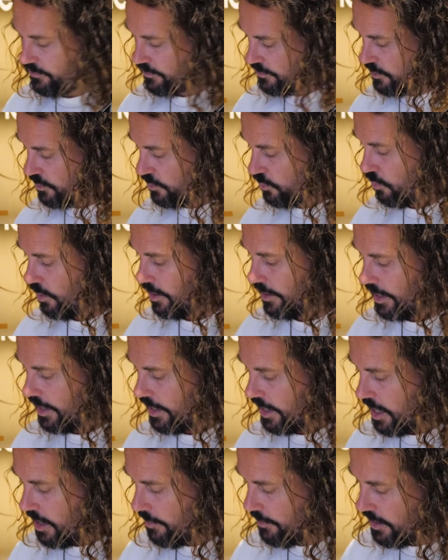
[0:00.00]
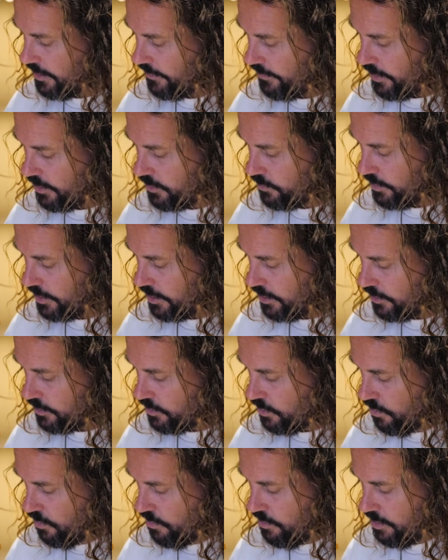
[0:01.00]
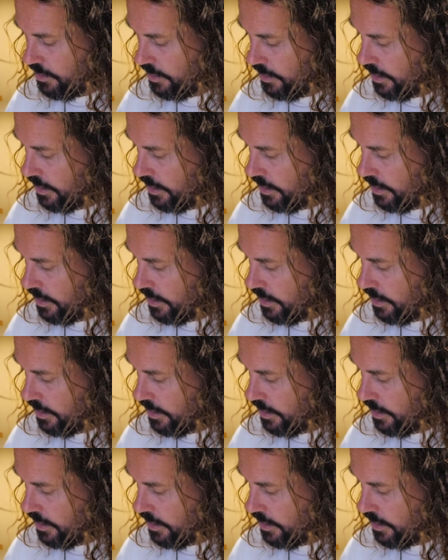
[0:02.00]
decide later how many of those we're going to do.